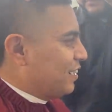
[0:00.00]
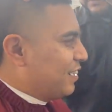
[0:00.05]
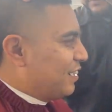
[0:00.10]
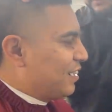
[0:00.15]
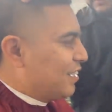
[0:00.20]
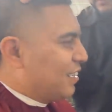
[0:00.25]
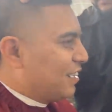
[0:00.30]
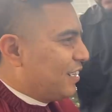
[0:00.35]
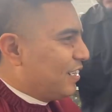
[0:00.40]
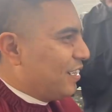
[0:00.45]

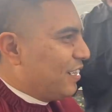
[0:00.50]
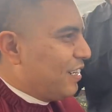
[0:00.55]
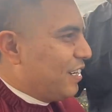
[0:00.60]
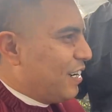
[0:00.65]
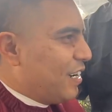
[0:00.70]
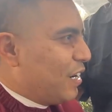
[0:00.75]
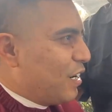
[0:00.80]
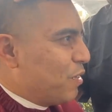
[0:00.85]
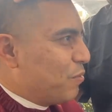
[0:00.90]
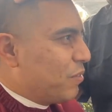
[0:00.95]

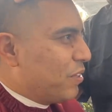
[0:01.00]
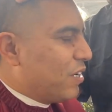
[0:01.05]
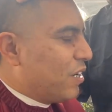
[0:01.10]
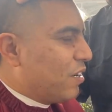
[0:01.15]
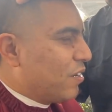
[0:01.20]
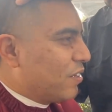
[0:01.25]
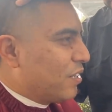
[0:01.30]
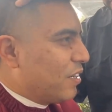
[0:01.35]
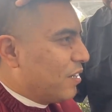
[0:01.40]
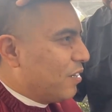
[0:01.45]
Yeah, I'm
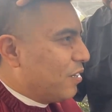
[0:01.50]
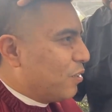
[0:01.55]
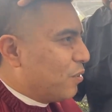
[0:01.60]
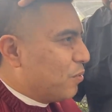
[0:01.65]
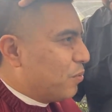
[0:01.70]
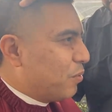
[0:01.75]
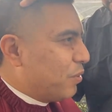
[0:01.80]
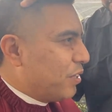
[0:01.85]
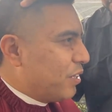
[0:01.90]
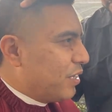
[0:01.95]
gonna get it
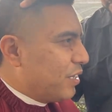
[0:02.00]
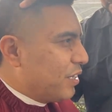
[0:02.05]
over with.